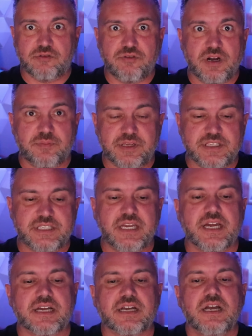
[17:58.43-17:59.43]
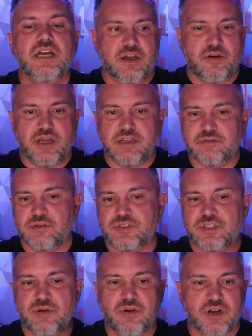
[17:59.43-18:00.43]
incredibly sick, you know, and
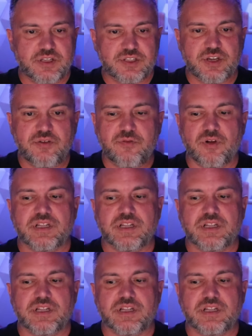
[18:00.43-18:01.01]
so on and so